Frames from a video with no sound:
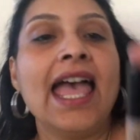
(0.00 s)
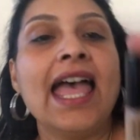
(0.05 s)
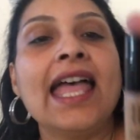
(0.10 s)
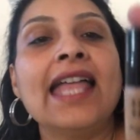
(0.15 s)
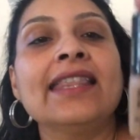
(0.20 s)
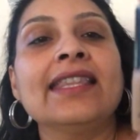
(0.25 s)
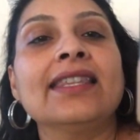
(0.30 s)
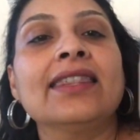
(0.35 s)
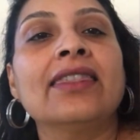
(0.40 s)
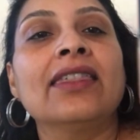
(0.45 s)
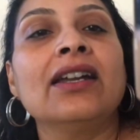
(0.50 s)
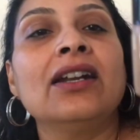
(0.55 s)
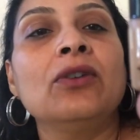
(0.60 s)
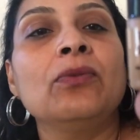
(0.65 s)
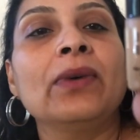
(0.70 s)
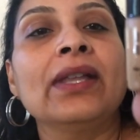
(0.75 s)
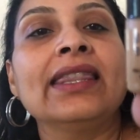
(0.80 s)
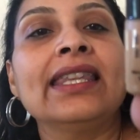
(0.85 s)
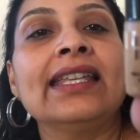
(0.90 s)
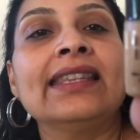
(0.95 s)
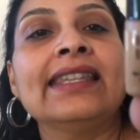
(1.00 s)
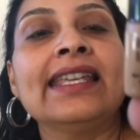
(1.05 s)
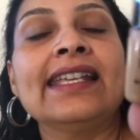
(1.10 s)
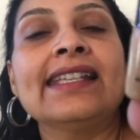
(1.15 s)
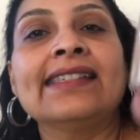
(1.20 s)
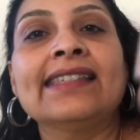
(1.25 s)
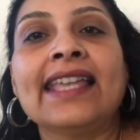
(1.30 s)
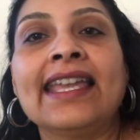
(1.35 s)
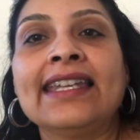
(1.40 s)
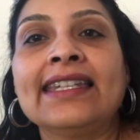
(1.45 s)
And the third one that they
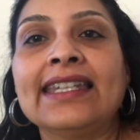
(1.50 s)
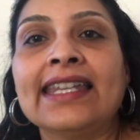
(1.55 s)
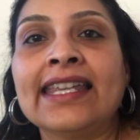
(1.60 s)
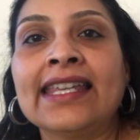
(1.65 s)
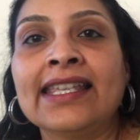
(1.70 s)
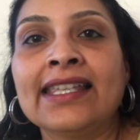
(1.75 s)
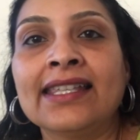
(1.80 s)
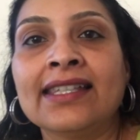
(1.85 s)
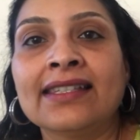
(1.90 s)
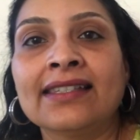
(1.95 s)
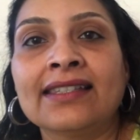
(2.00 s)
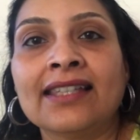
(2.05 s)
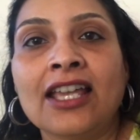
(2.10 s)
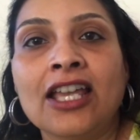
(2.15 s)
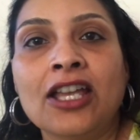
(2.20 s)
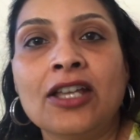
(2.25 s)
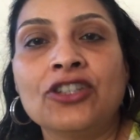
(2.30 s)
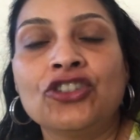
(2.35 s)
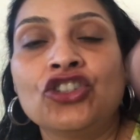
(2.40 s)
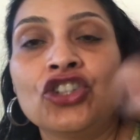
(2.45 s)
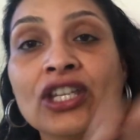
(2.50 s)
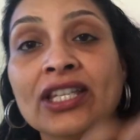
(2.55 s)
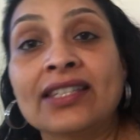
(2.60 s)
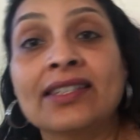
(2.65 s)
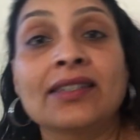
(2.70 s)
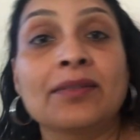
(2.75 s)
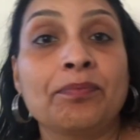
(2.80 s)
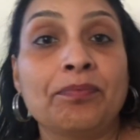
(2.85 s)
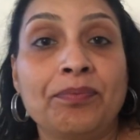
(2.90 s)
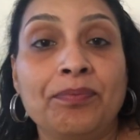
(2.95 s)
sent is
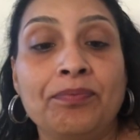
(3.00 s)
just